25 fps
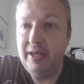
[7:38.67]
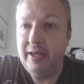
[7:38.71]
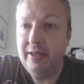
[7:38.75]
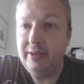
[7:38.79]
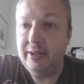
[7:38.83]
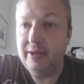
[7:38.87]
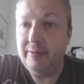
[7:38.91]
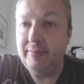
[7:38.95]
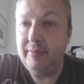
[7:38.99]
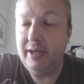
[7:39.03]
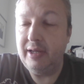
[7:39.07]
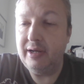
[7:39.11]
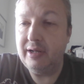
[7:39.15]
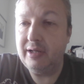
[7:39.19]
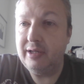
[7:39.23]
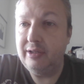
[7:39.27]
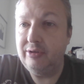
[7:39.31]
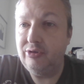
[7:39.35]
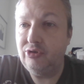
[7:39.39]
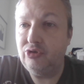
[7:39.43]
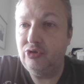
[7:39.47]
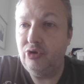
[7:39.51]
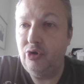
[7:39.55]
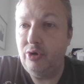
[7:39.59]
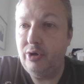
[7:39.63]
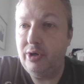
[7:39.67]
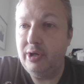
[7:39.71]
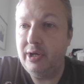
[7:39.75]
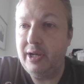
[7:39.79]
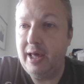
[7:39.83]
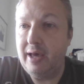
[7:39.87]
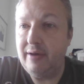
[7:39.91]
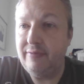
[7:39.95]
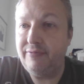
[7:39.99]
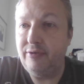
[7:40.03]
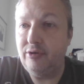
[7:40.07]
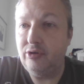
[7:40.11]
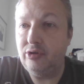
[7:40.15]
They made a concerted
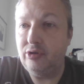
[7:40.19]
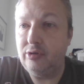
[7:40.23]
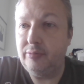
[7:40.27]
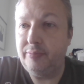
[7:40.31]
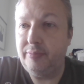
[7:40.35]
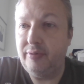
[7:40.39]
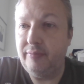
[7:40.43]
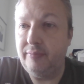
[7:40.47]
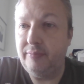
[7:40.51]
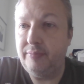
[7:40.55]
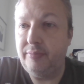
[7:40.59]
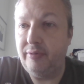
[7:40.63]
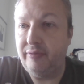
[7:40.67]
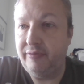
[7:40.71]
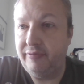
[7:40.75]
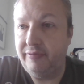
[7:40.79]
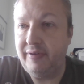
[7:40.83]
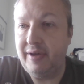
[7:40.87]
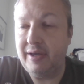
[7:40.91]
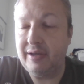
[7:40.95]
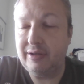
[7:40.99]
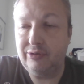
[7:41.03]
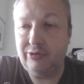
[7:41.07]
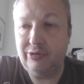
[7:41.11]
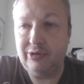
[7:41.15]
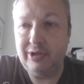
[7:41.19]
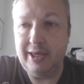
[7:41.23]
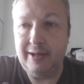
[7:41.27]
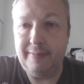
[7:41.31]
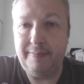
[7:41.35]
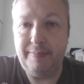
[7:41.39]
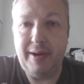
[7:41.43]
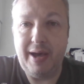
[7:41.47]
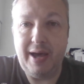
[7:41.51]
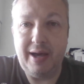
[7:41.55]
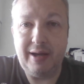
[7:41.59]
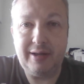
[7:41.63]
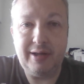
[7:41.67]
effort to per perfect Get
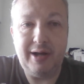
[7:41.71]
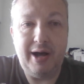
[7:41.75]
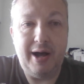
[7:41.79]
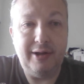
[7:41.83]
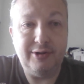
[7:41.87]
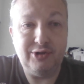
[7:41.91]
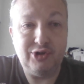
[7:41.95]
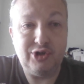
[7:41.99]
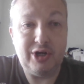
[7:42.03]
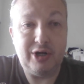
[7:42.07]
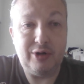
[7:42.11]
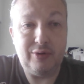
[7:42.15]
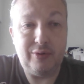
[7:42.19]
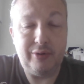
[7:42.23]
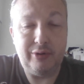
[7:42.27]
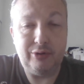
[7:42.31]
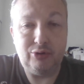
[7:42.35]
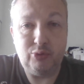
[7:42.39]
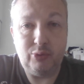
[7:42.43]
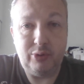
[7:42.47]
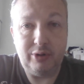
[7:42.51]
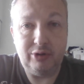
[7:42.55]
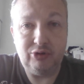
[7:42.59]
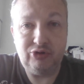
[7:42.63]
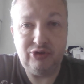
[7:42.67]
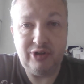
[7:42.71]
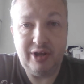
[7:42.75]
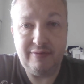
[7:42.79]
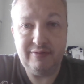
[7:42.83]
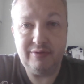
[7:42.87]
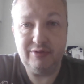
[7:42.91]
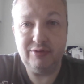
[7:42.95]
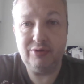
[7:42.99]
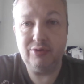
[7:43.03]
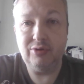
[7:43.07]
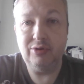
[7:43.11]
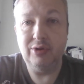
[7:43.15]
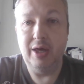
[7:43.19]
Back on January
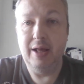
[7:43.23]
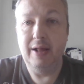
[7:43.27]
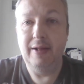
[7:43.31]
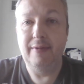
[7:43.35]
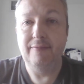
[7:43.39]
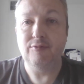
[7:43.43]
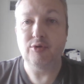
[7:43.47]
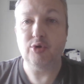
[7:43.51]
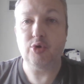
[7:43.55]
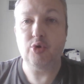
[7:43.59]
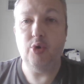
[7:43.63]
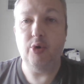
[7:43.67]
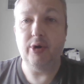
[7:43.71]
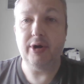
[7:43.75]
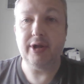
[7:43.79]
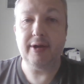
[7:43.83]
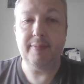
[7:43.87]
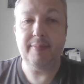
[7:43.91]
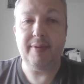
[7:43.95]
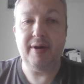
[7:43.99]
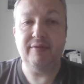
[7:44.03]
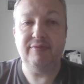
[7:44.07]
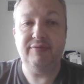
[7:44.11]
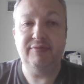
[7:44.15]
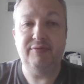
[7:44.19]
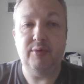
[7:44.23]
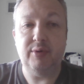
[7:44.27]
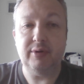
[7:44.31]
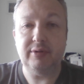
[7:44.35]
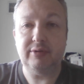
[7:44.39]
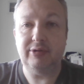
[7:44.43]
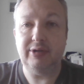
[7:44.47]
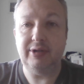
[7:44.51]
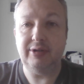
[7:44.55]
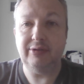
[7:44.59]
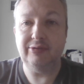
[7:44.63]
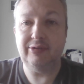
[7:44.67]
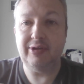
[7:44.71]
27th, recording about
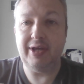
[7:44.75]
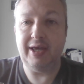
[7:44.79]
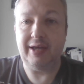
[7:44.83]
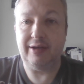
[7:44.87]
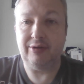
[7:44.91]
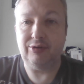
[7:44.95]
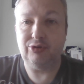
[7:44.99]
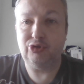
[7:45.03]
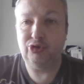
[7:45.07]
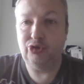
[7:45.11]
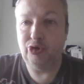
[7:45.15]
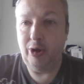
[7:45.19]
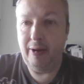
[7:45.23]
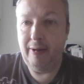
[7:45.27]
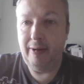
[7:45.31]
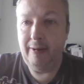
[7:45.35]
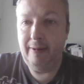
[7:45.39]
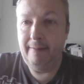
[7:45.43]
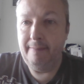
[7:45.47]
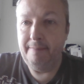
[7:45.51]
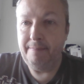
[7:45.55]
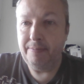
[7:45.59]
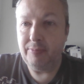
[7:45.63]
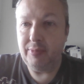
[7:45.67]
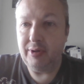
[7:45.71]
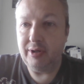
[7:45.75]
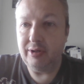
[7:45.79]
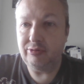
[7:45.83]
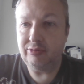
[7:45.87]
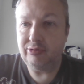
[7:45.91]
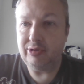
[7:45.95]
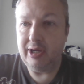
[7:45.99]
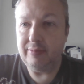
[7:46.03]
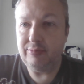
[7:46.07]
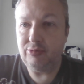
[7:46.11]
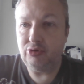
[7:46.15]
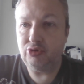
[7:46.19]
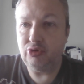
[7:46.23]
14 takes. By the
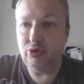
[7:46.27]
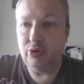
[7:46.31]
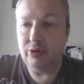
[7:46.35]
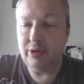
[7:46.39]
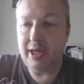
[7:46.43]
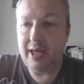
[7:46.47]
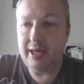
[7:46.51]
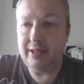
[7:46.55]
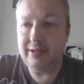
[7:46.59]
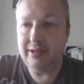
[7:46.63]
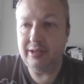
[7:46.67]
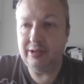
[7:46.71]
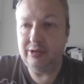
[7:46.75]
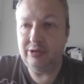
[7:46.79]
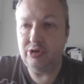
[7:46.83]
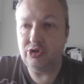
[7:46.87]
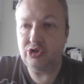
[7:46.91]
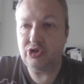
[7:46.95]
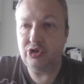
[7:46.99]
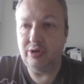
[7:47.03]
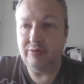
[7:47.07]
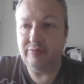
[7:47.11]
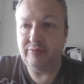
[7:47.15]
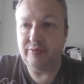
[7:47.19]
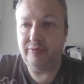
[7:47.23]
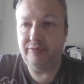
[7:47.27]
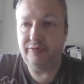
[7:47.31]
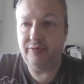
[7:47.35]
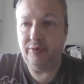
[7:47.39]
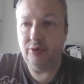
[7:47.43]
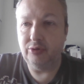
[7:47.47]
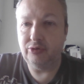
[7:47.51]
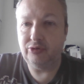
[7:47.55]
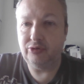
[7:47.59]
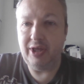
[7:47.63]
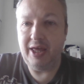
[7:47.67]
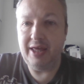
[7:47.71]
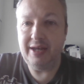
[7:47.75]
time the song had the addition of a
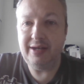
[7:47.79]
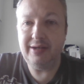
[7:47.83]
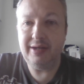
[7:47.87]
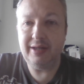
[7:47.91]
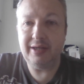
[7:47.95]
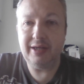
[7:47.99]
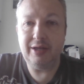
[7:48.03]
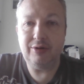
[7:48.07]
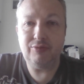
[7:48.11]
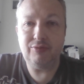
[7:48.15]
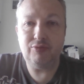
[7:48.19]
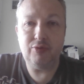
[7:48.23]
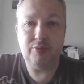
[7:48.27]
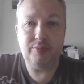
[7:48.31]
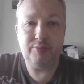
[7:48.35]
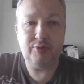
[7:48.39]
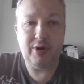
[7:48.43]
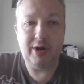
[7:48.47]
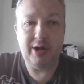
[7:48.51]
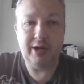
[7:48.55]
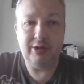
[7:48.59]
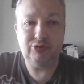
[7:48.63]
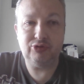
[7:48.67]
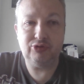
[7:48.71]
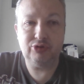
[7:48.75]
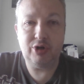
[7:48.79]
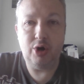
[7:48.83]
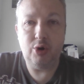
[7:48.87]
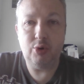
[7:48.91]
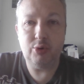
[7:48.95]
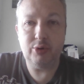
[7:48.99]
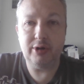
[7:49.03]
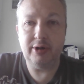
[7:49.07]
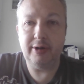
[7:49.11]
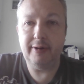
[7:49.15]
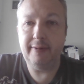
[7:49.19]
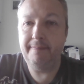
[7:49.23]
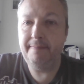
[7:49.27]
false ending and reprise
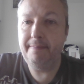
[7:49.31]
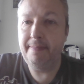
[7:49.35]
coda,